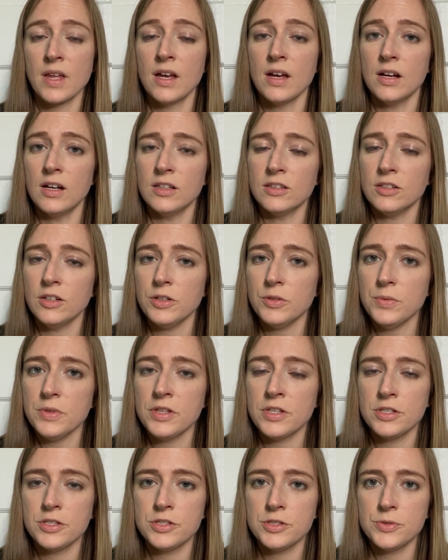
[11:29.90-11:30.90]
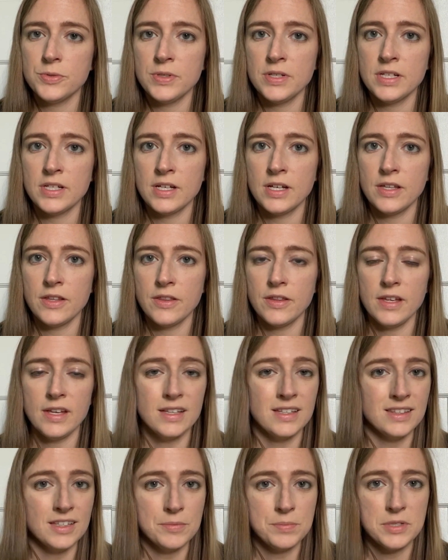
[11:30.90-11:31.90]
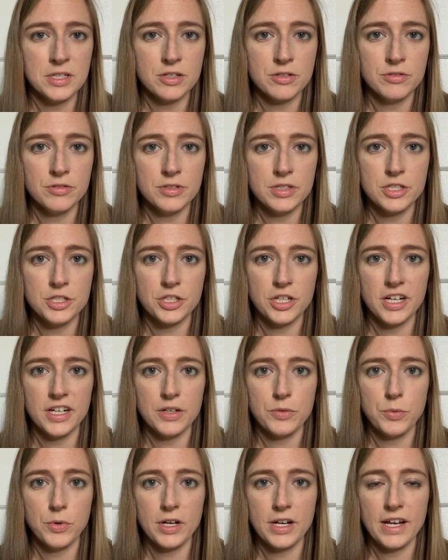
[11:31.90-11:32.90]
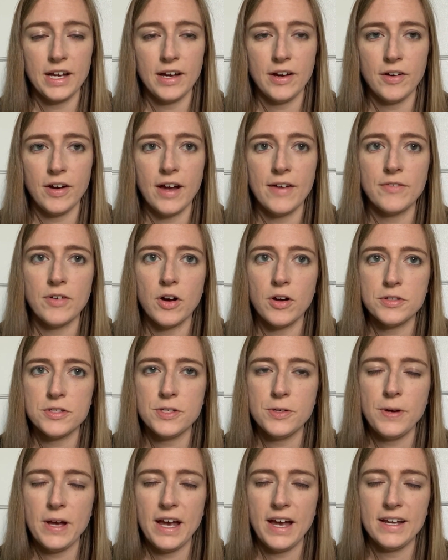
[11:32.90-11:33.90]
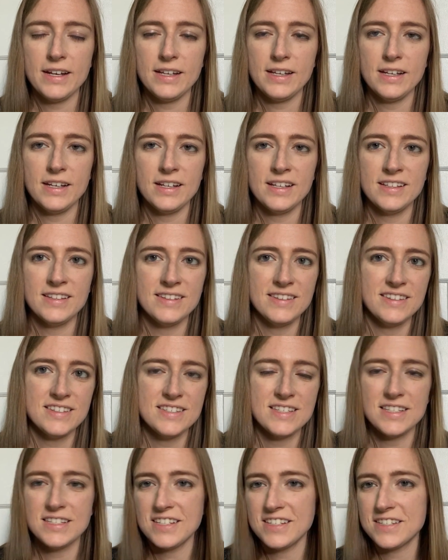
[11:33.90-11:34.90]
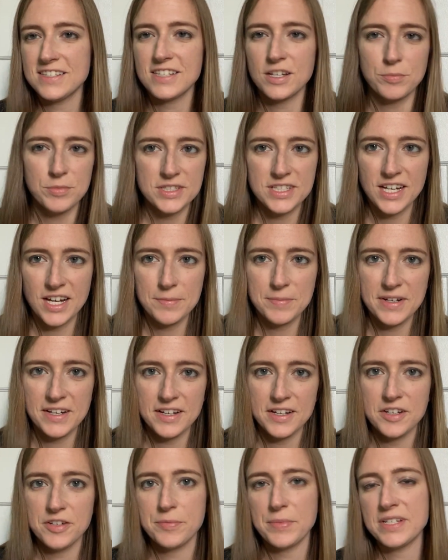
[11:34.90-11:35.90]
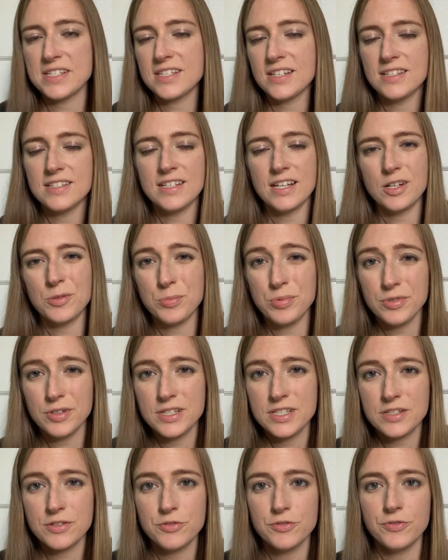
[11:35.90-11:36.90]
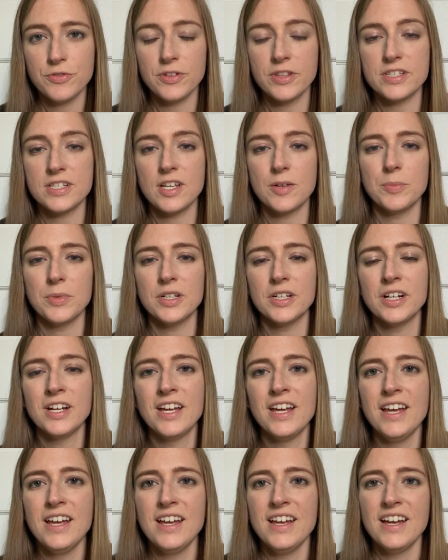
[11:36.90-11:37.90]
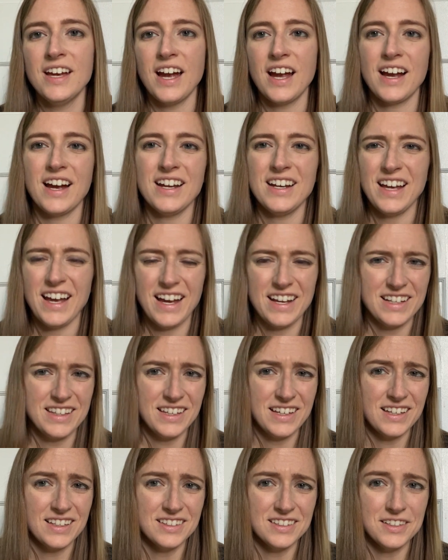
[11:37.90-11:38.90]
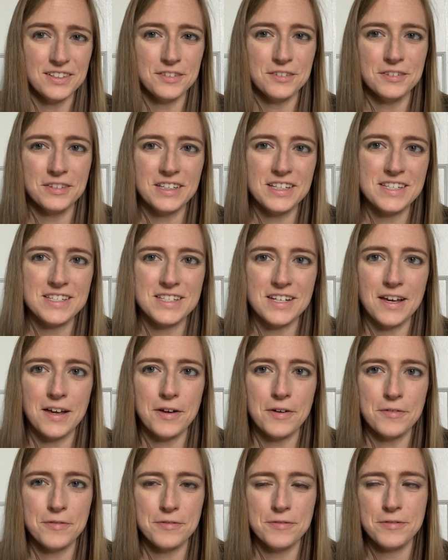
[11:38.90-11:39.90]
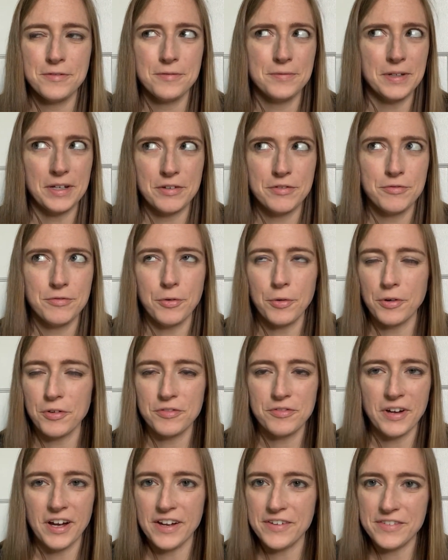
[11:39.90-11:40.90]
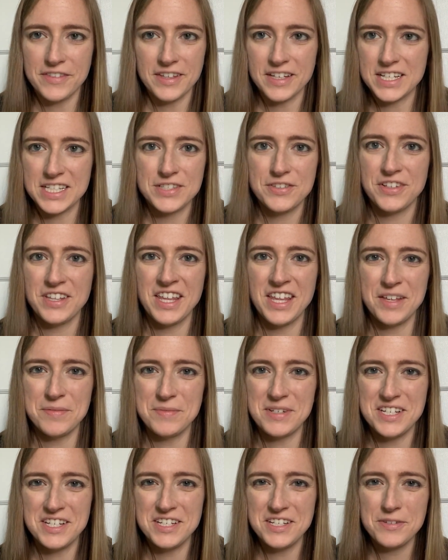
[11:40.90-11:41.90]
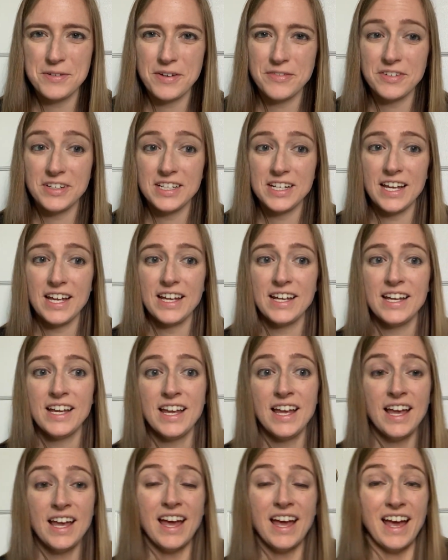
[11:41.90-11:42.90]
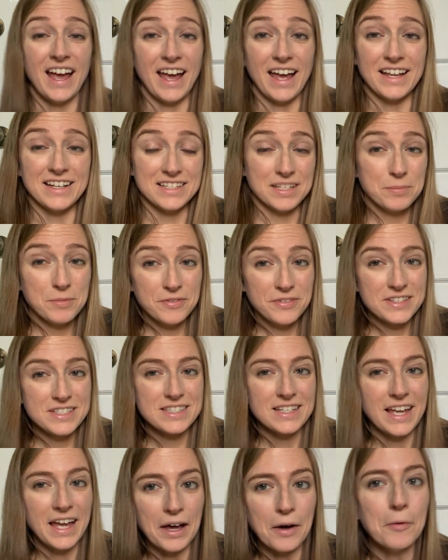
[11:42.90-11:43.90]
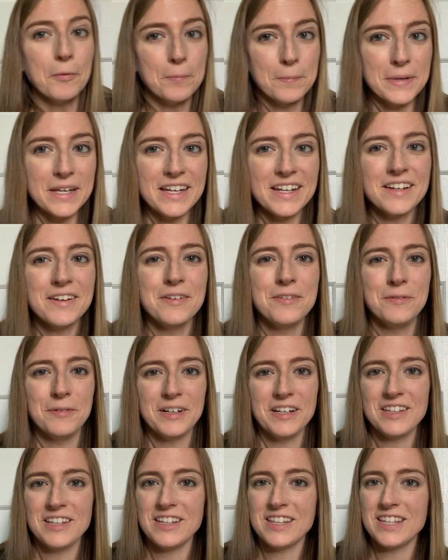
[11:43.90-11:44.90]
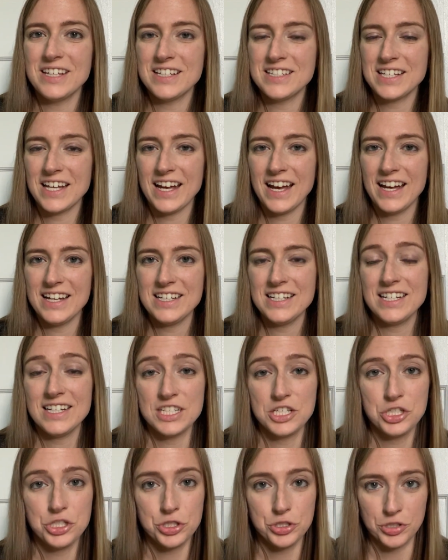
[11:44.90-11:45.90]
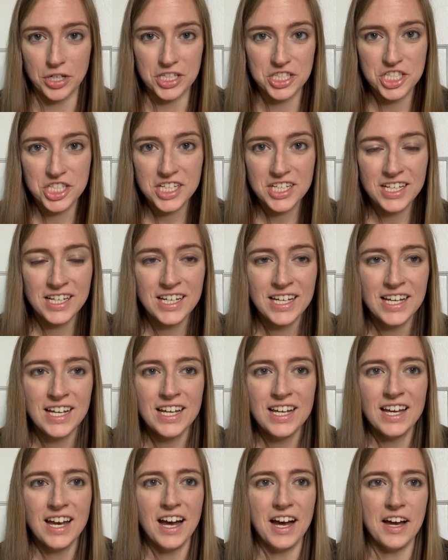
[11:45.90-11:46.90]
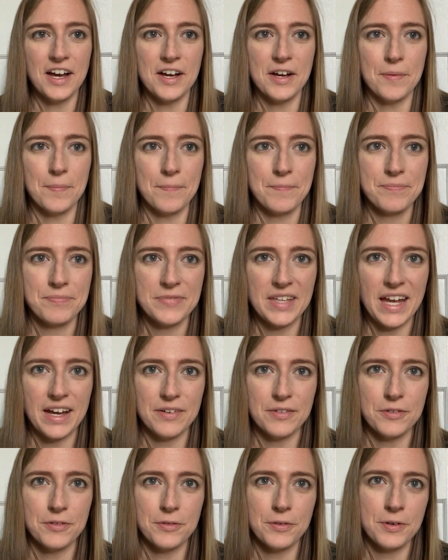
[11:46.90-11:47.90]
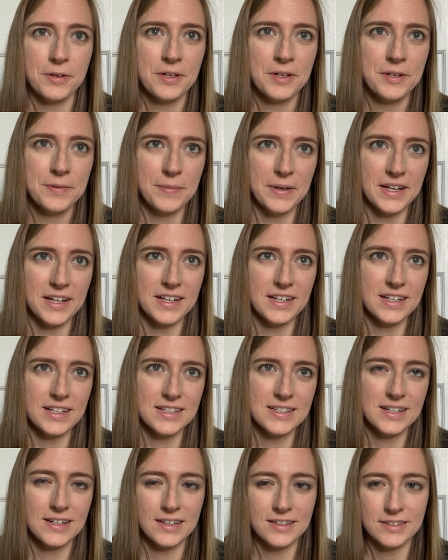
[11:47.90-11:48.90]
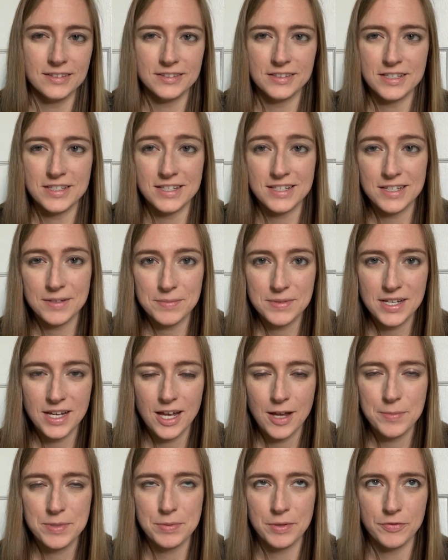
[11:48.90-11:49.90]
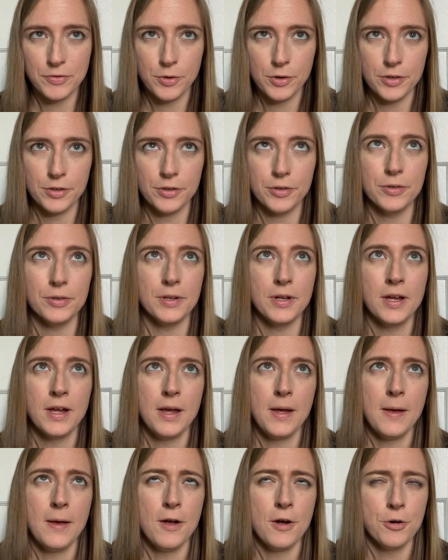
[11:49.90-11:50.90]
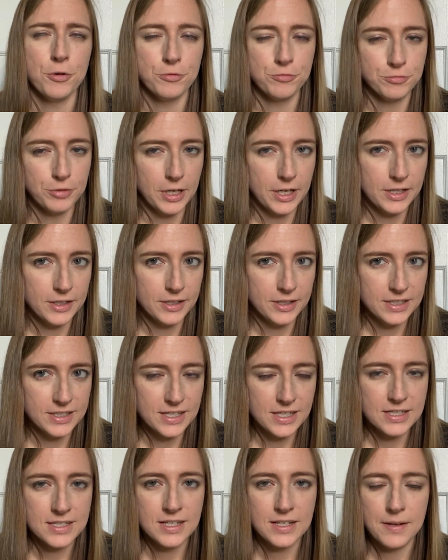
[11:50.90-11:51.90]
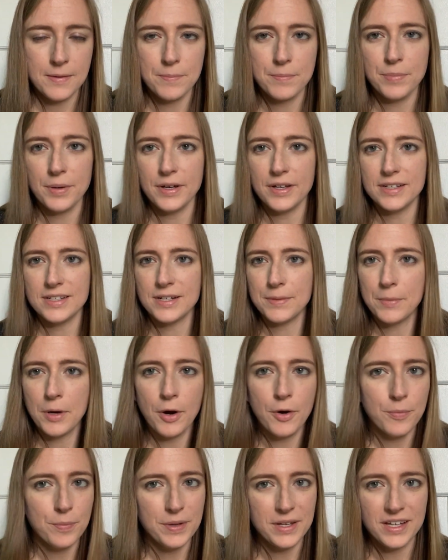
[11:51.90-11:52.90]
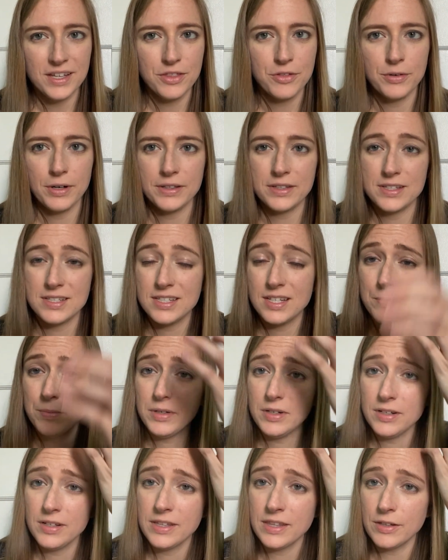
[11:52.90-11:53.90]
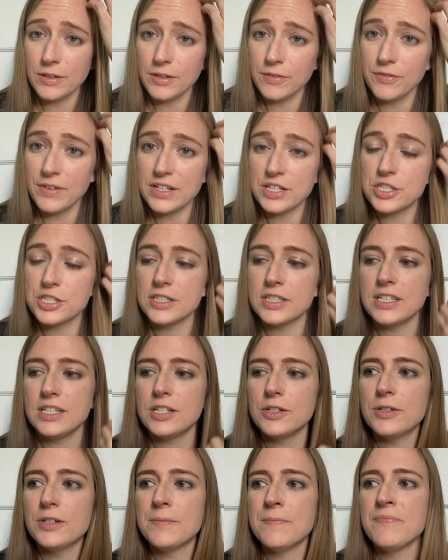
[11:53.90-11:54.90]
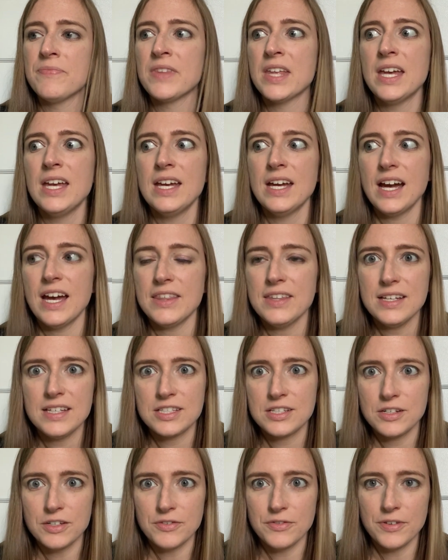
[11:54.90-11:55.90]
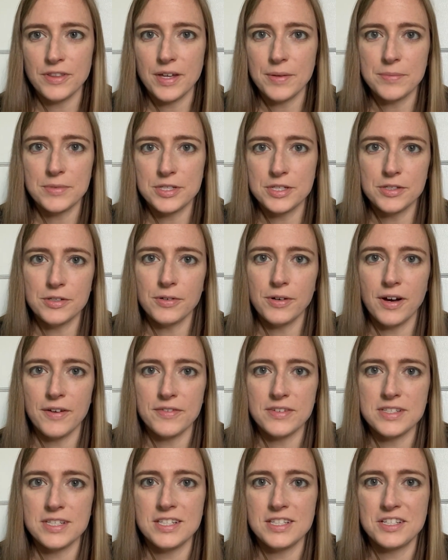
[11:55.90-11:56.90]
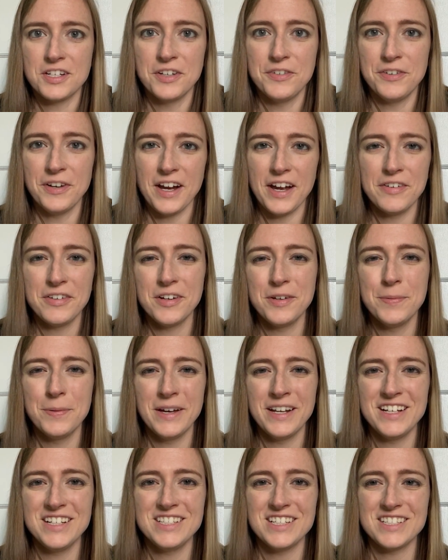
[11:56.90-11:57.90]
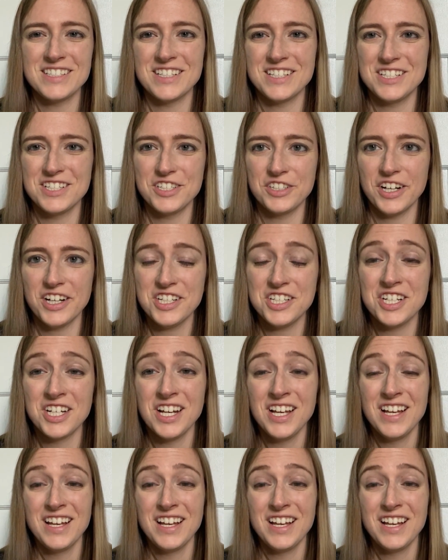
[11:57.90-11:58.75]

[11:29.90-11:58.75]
Along with doing the elliptical to try to work out, I've also added, since it's summertime now, my son's out of preschool for the summer, I kind of added like a little list of like 4 or 5 things for them to do every day. And some of it's to help me. One of the things I added is stretching. Now my toddler does it sometimes, my 4-year-old rarely does it, but I'm hoping throughout the summer they'll eventually do it. I think it's good for them too. Obviously it's good for everybody just to stretch,